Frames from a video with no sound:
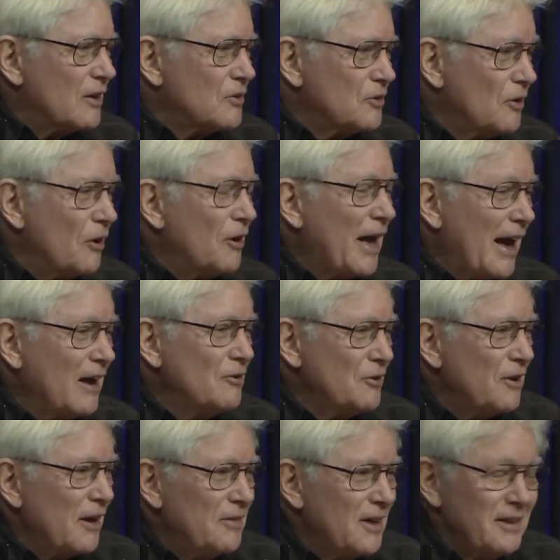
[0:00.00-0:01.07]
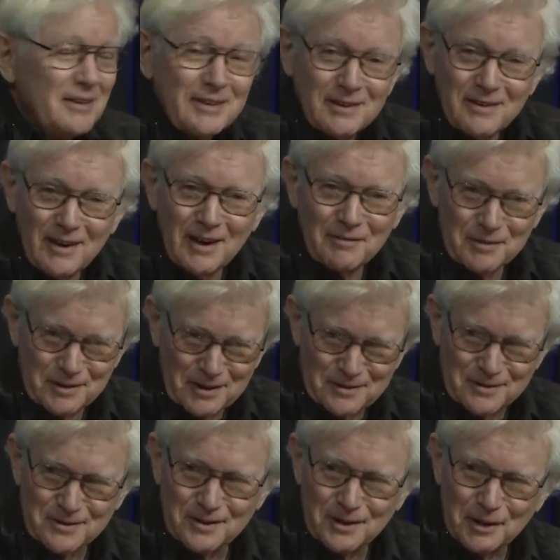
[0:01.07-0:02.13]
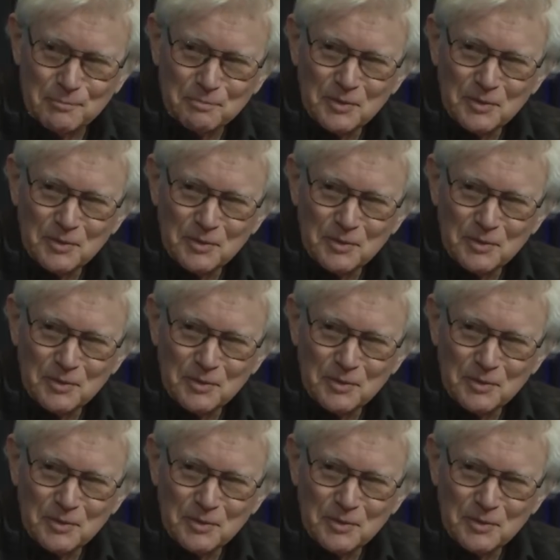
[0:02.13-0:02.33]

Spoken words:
So actually, I then did have another time.